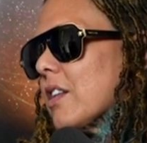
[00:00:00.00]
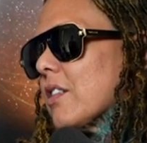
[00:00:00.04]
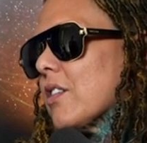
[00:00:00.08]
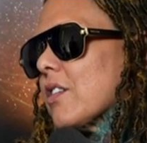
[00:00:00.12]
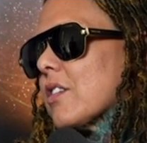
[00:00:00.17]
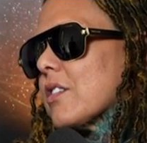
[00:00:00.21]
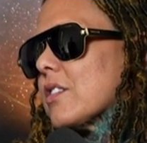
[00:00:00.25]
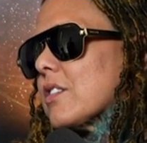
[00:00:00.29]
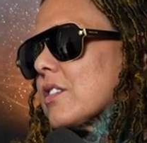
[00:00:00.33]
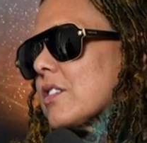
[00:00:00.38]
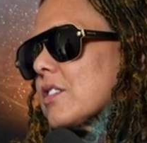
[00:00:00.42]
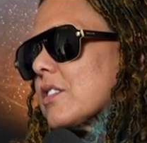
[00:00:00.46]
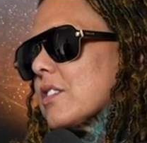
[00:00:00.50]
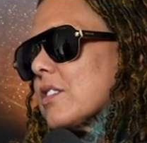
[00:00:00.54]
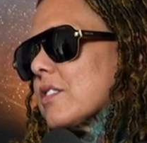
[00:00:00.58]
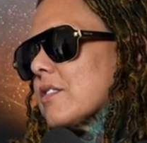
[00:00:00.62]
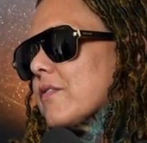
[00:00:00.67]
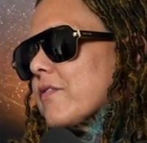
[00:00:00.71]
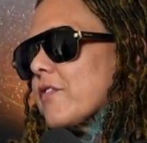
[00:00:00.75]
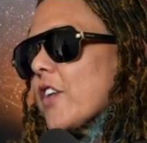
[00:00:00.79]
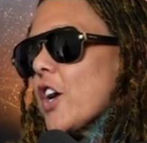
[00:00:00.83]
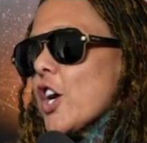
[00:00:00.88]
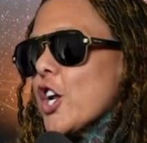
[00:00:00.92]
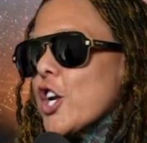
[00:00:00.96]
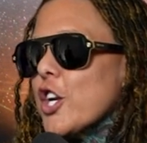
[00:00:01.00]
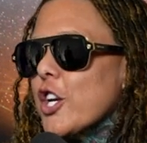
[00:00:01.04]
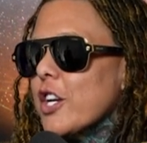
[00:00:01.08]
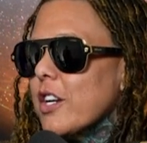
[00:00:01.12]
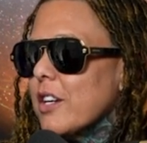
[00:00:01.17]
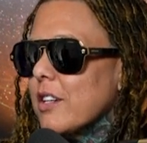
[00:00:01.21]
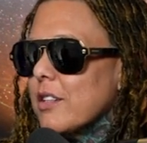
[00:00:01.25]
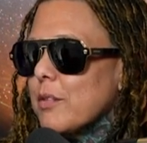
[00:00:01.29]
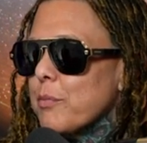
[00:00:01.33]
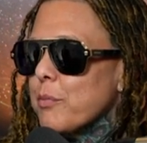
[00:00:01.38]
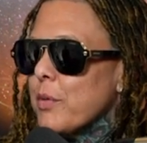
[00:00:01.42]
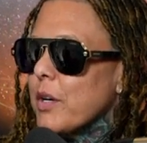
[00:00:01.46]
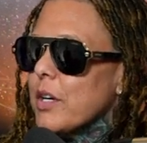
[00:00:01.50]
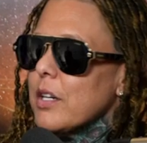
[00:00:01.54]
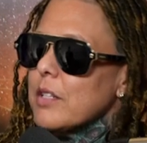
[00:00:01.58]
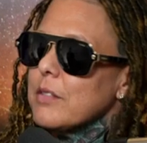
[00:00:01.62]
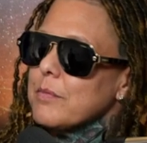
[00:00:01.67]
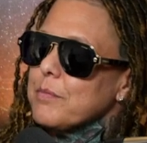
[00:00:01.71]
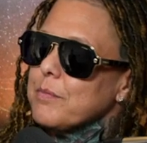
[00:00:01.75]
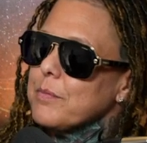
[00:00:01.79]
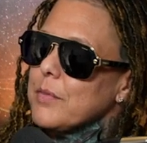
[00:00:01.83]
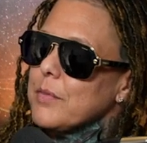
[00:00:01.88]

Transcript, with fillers: it looks fun but